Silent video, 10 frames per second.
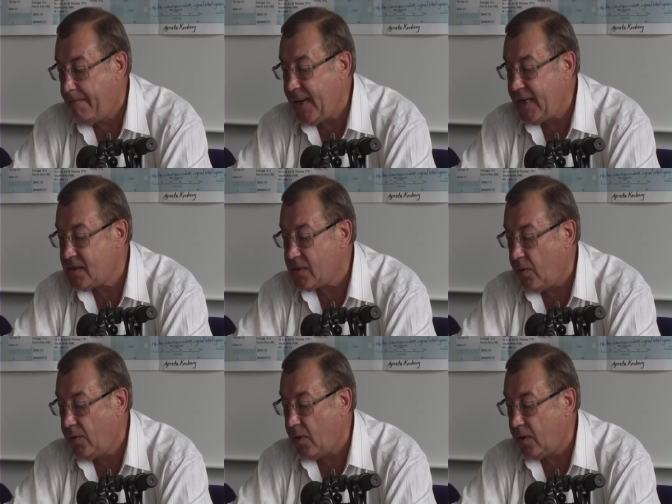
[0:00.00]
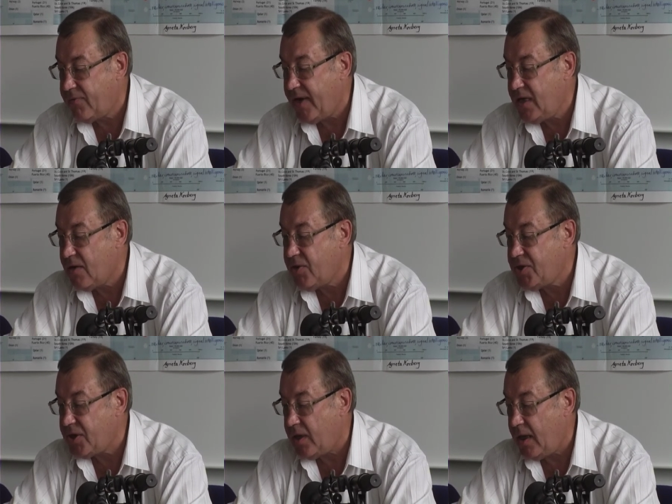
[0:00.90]
based on already
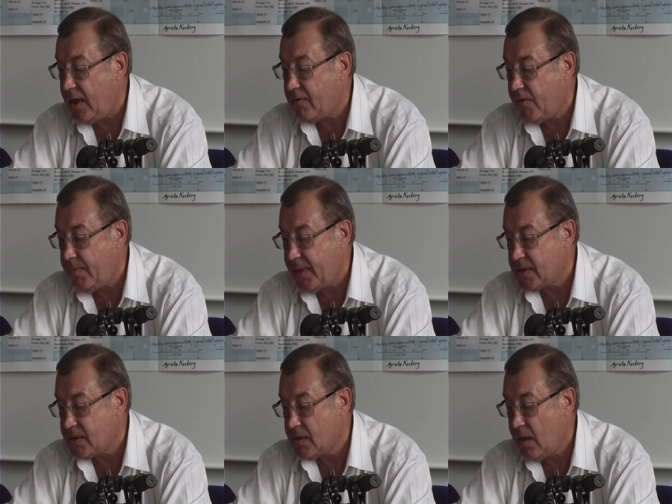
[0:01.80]
reached agreements.